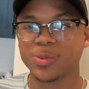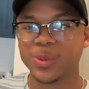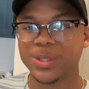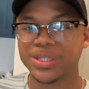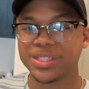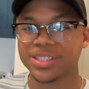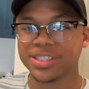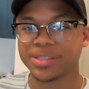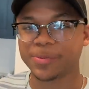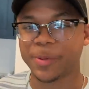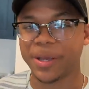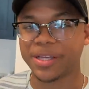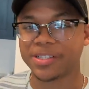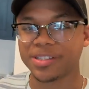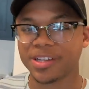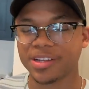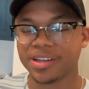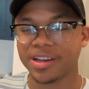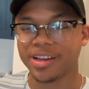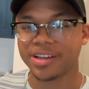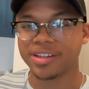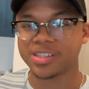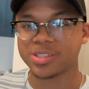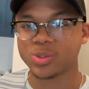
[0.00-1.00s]
which is
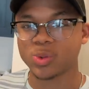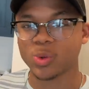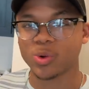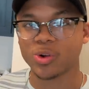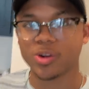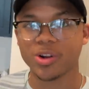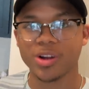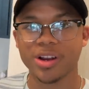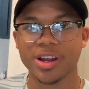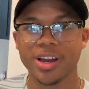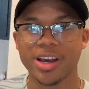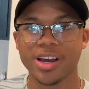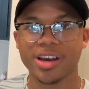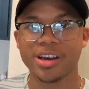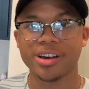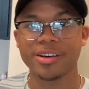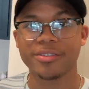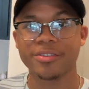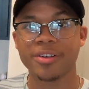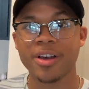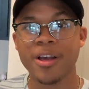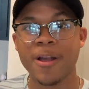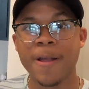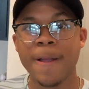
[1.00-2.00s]
basically a disorder
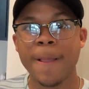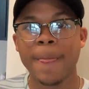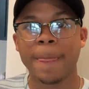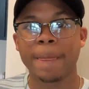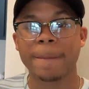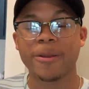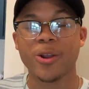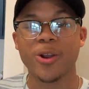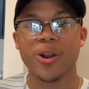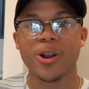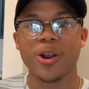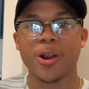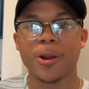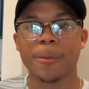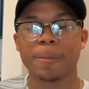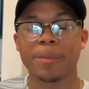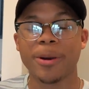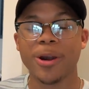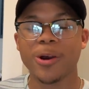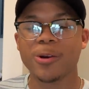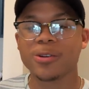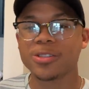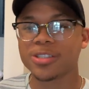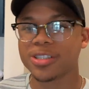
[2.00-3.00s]
of your
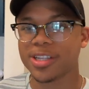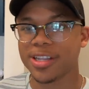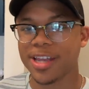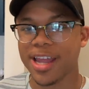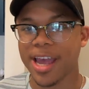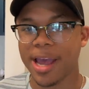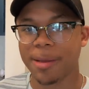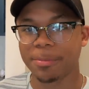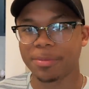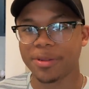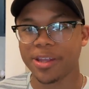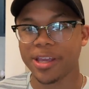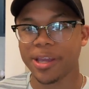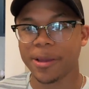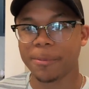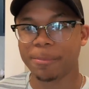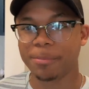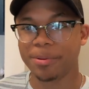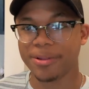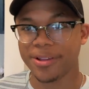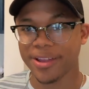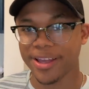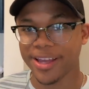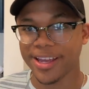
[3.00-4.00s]
postsynaptic
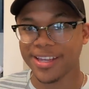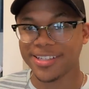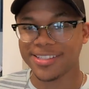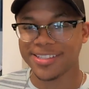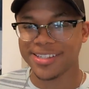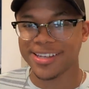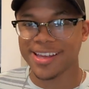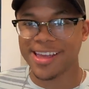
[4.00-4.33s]
plate.